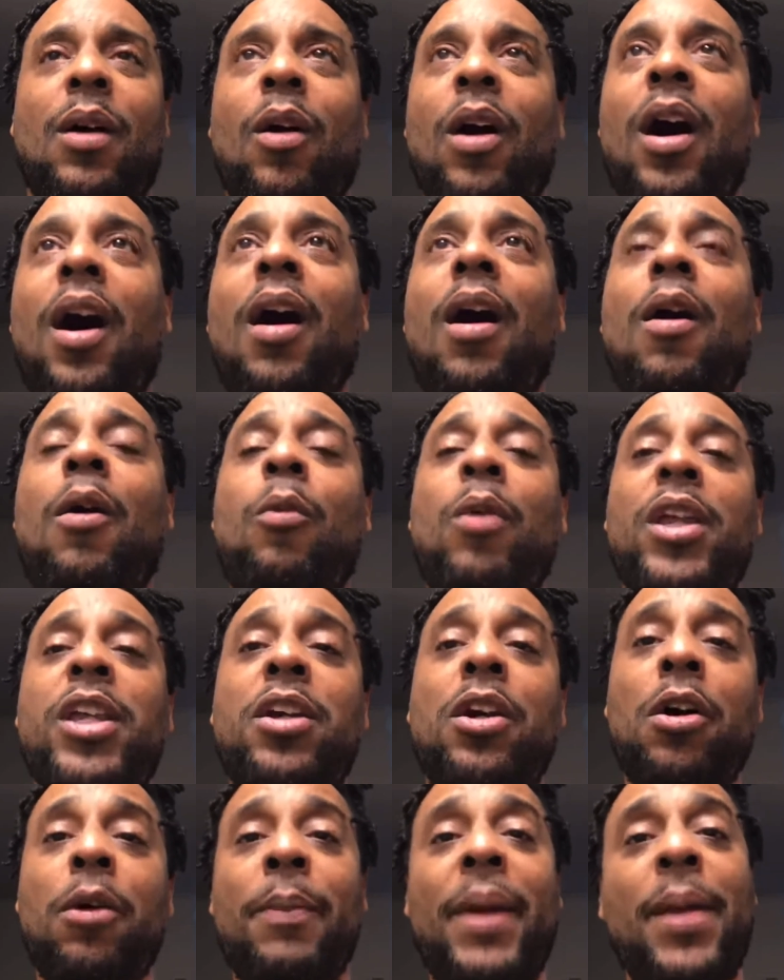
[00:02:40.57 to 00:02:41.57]
oh, when you
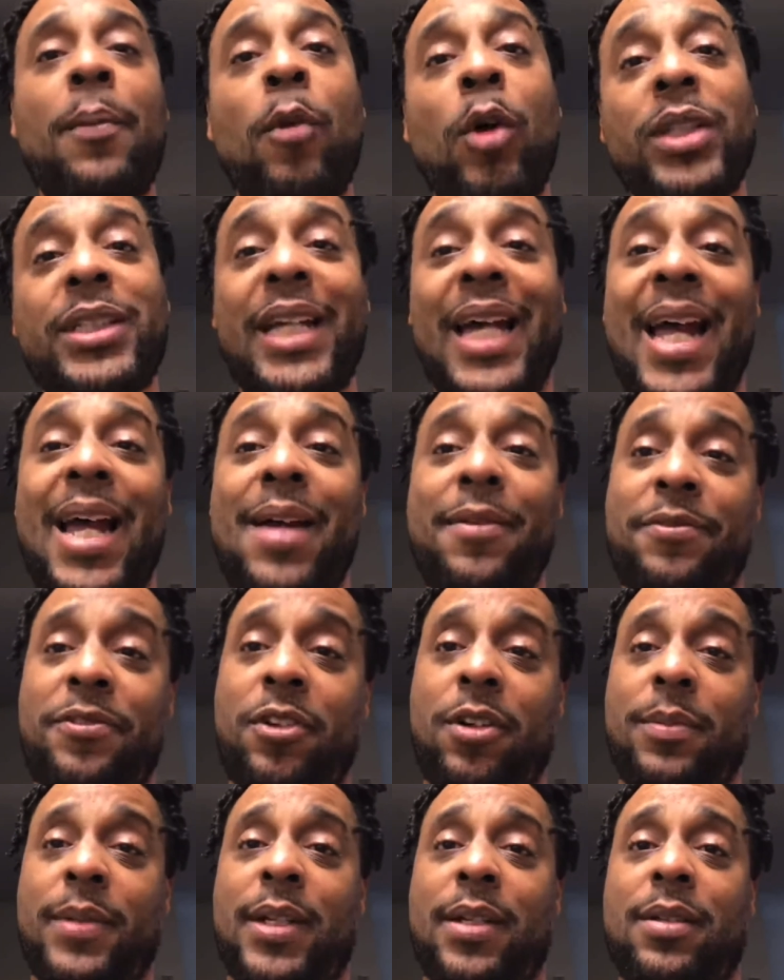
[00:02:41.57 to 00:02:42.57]
gonna make more time for
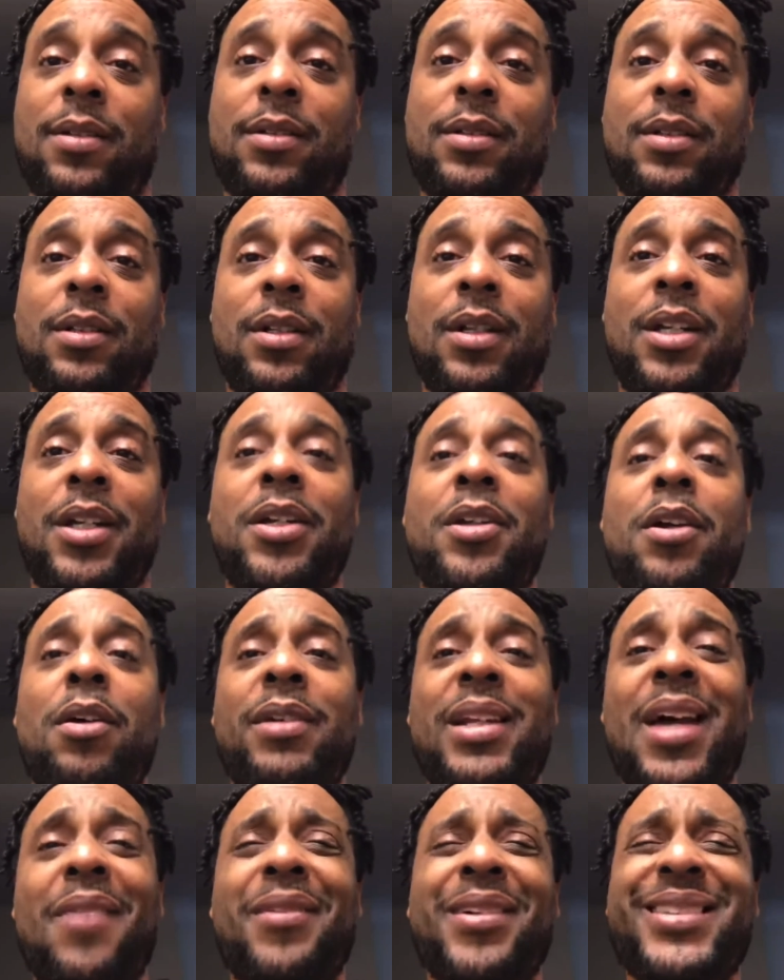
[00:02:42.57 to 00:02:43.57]
me? You don't
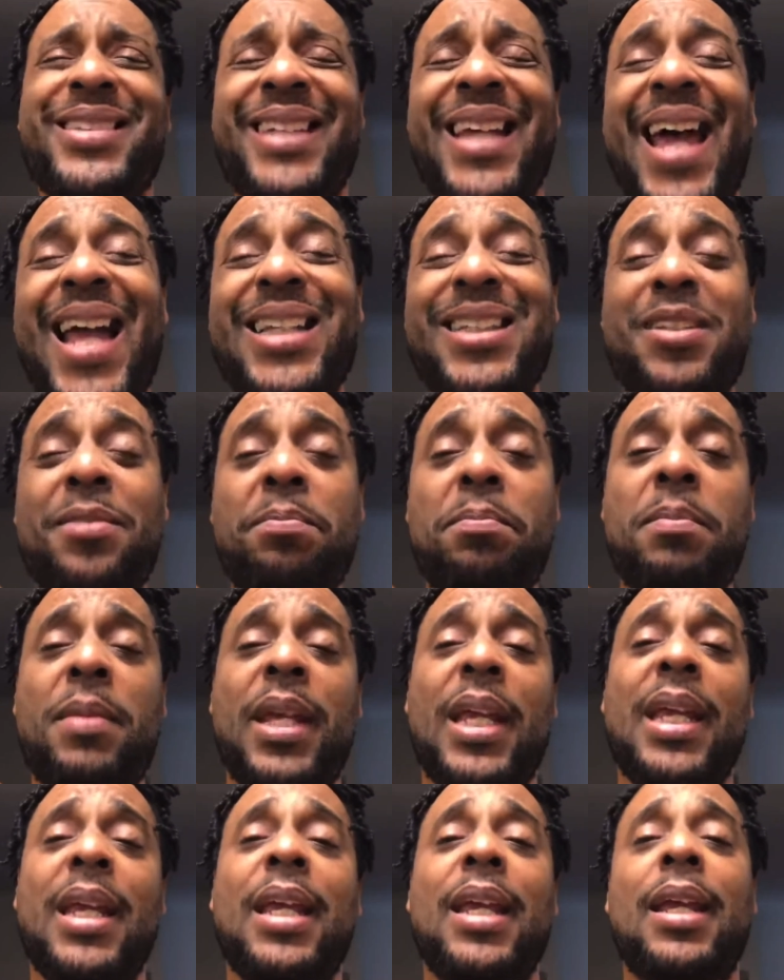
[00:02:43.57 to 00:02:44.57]
never touch
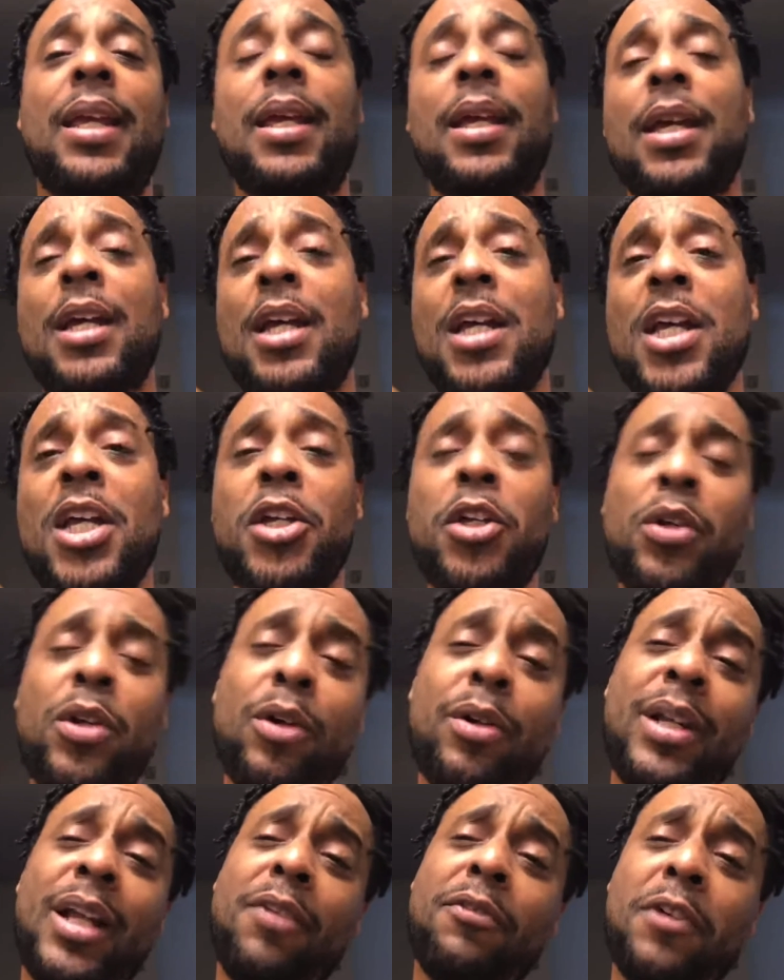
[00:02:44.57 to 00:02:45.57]
me. You
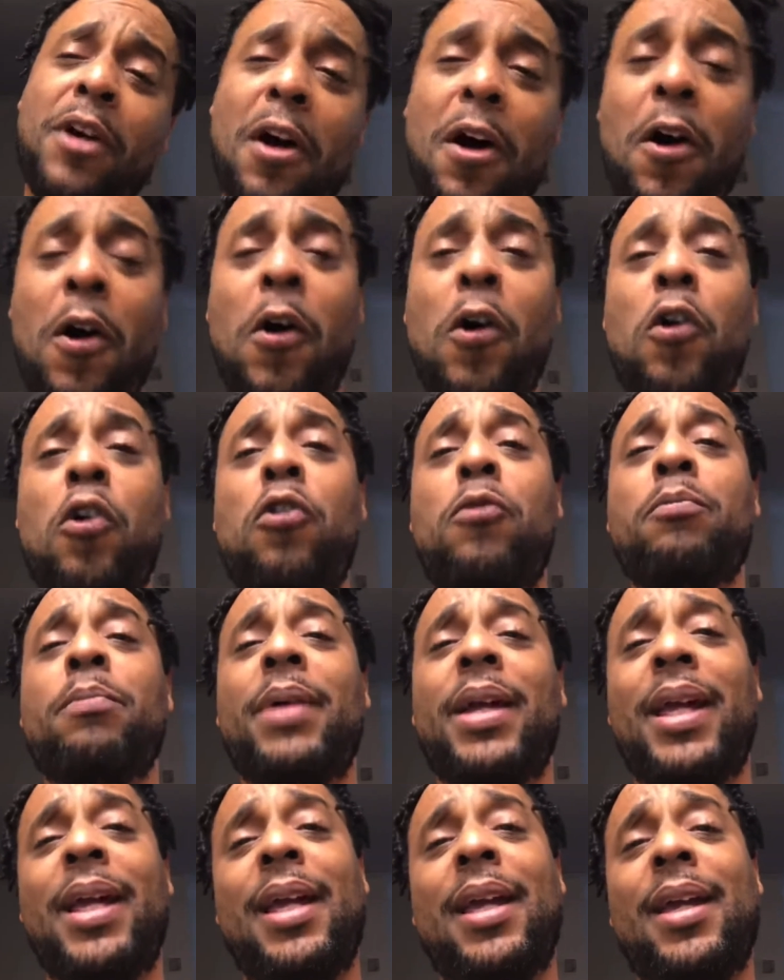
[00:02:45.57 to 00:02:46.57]
don't never hold
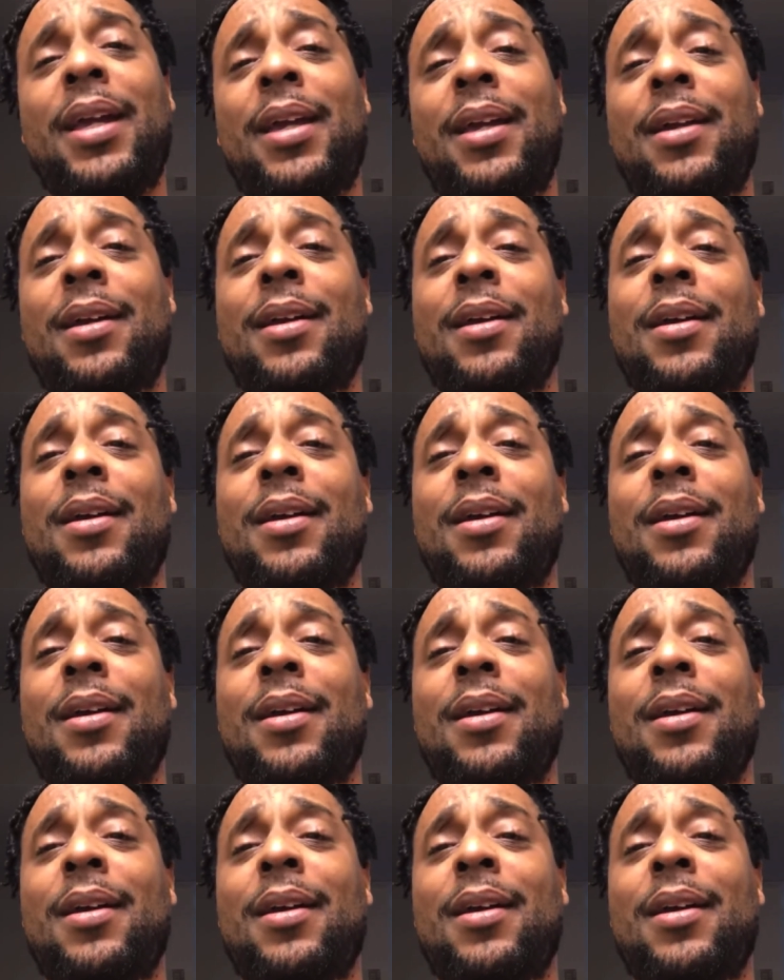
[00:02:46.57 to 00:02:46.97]
me.